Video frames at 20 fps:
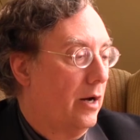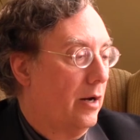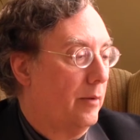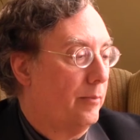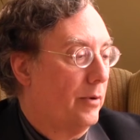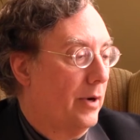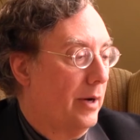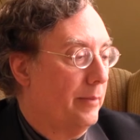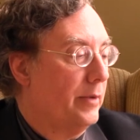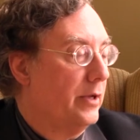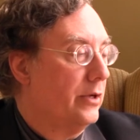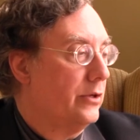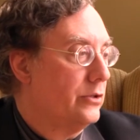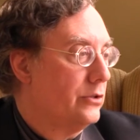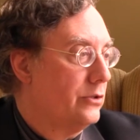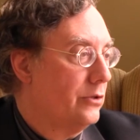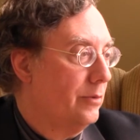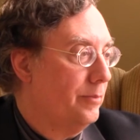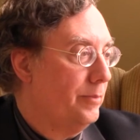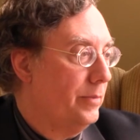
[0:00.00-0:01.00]
uh, Prime
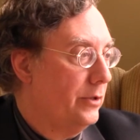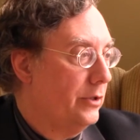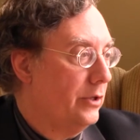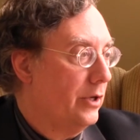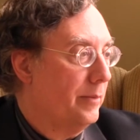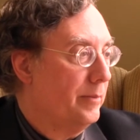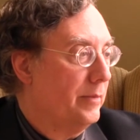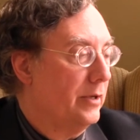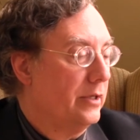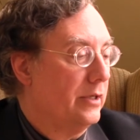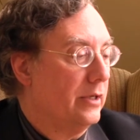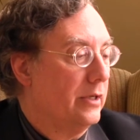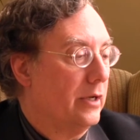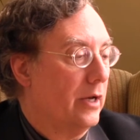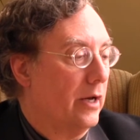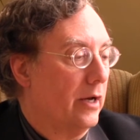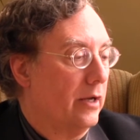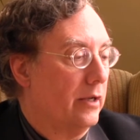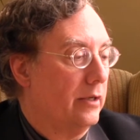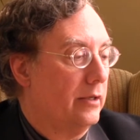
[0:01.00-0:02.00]
Minister Benjamin
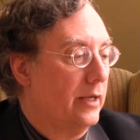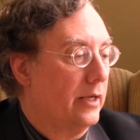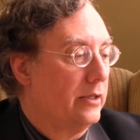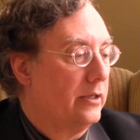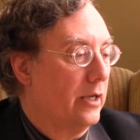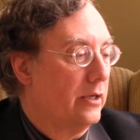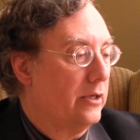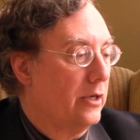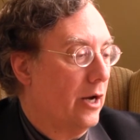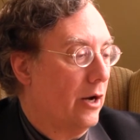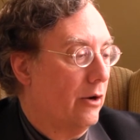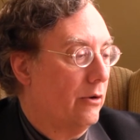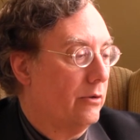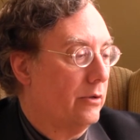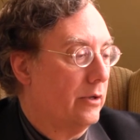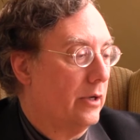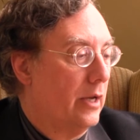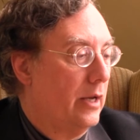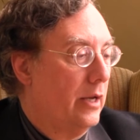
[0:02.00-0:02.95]
Netanyahu,